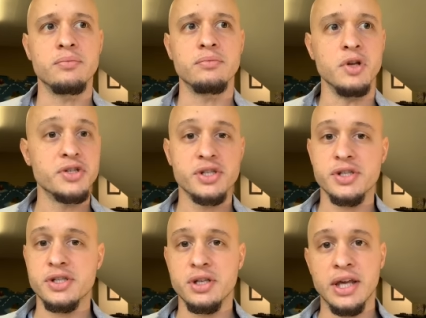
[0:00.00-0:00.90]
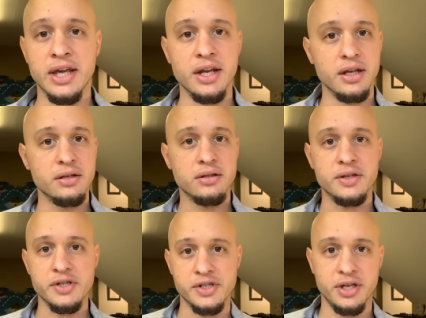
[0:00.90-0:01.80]
Let's just hit it.
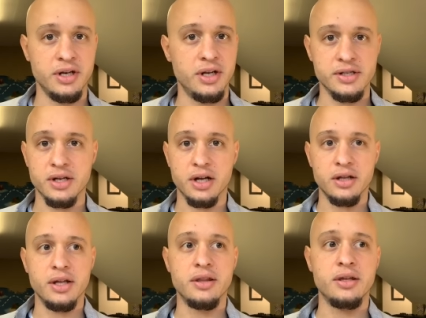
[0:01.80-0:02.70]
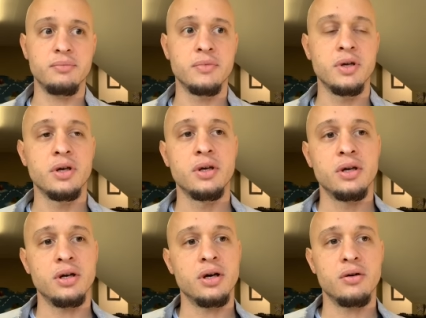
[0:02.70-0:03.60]
Let's just hit it as a holiday theme,
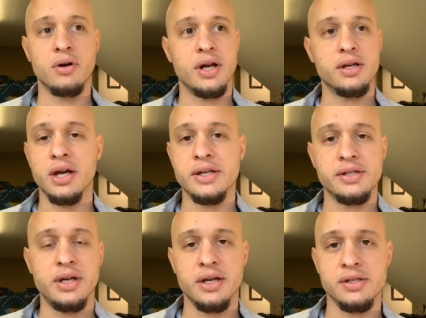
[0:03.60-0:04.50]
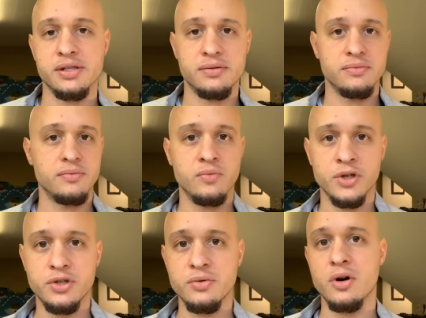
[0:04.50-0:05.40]
or as
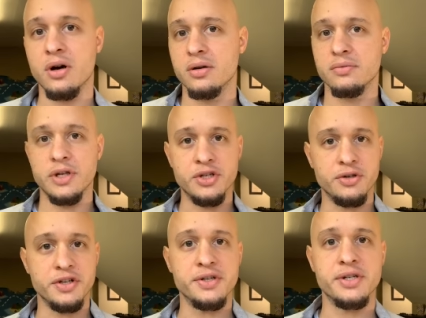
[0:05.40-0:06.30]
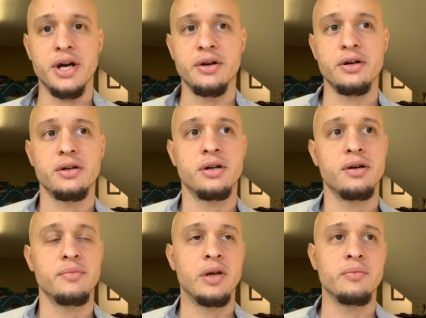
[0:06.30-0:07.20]
what you are, that you're a designer.
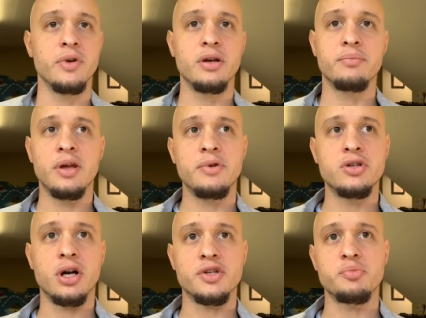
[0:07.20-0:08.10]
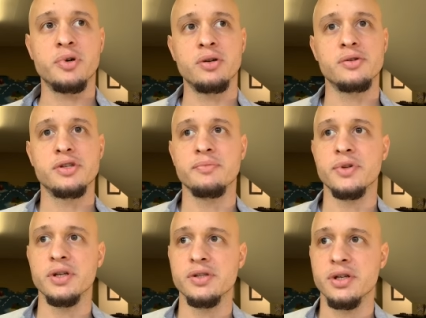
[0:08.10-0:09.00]
And we could maybe try to sprinkle some
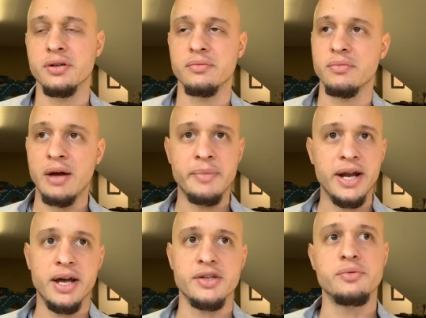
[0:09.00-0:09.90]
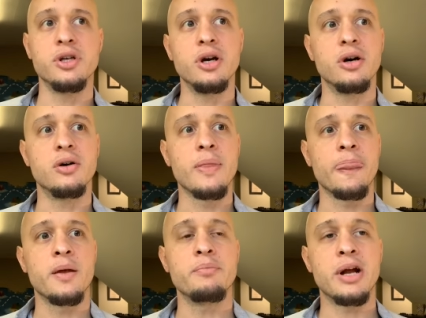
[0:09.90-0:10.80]
things in. I might, as we go,
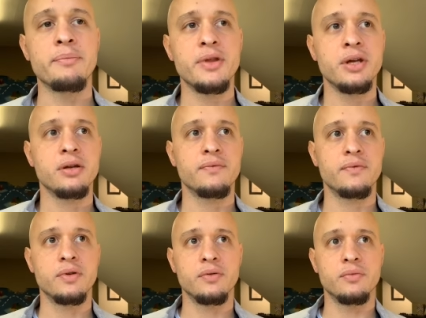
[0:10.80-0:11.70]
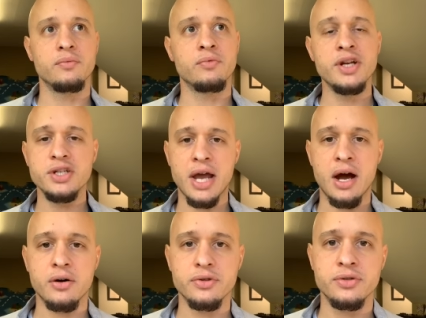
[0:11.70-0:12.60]
but I'm thinking of reach
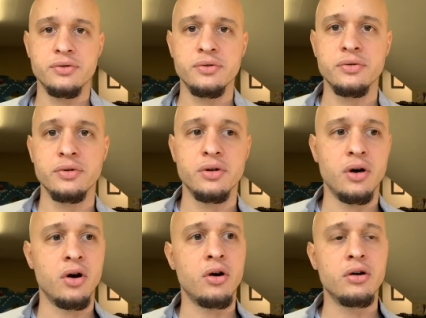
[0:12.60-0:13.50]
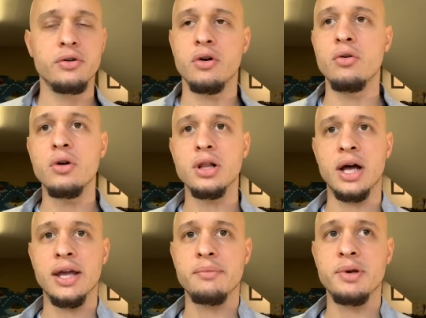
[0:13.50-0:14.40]
out to all your whole
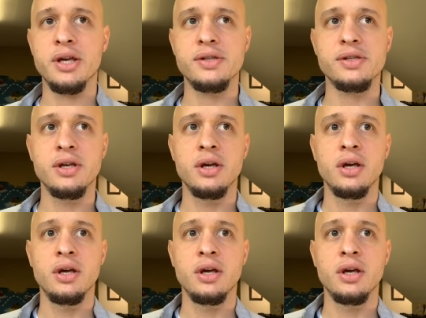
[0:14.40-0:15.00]
client base